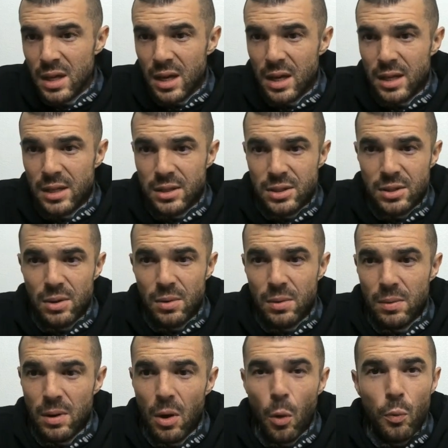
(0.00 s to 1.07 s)
Uh,
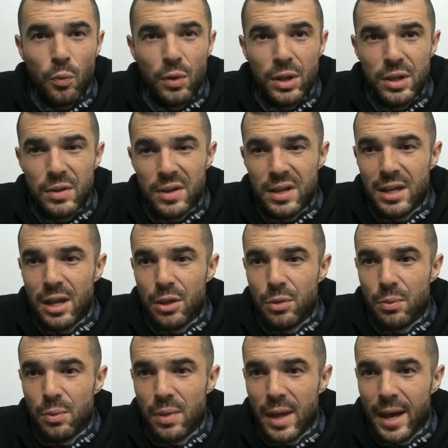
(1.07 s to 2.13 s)
so hopefully you can get
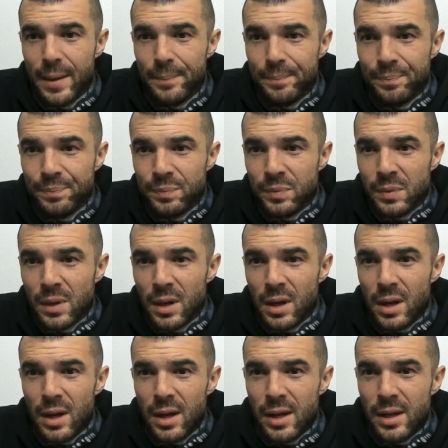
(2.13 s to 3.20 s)
through that.
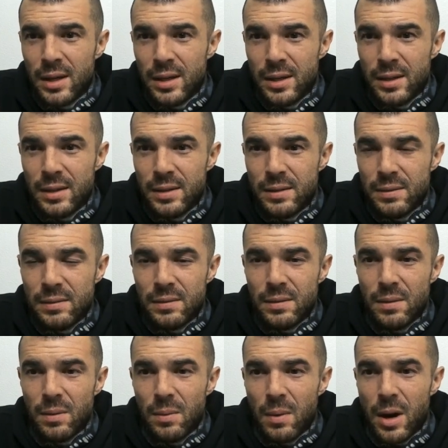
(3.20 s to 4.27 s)
Uh,
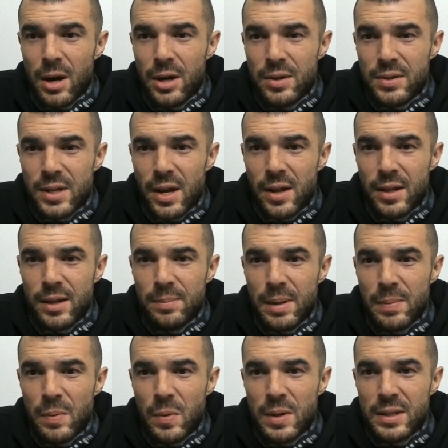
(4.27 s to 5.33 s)
why are you telling
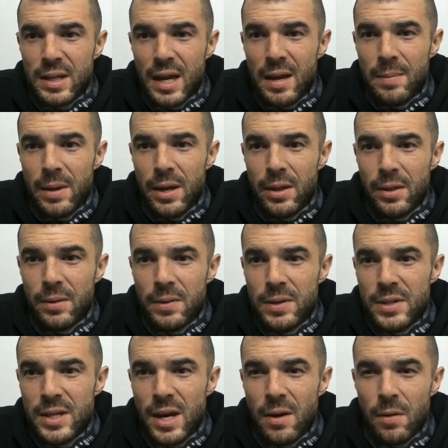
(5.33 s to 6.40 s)
people what type Hitler
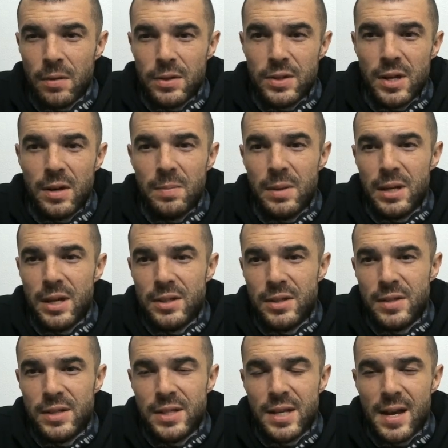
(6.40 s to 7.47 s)
is now all of a sudden? Because
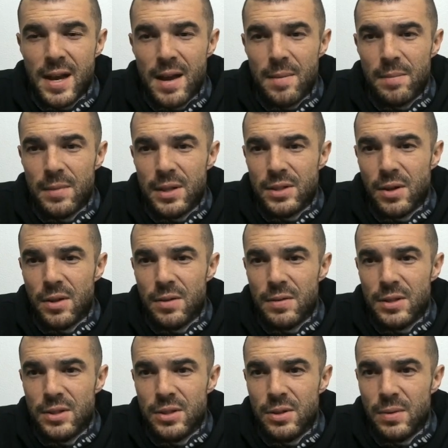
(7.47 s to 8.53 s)
it's time. That's all there
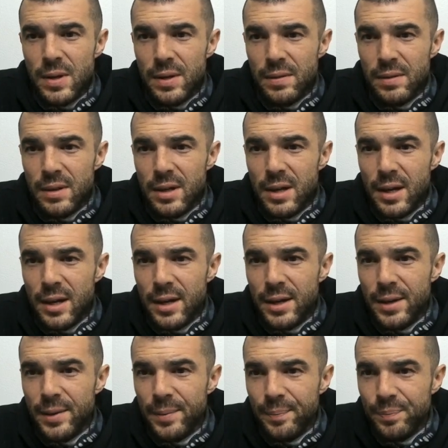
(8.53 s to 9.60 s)
is to it.
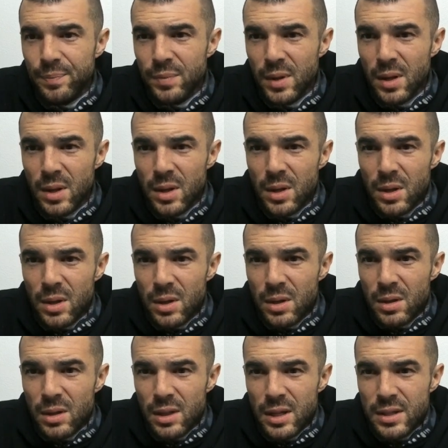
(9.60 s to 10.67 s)
Um,
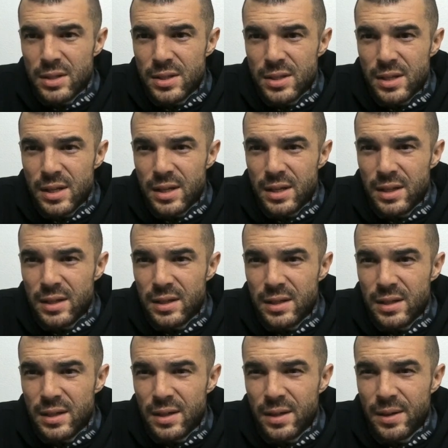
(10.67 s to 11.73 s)
Let's see.
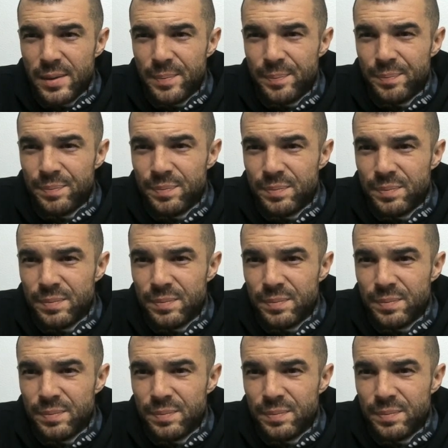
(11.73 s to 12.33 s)
Um,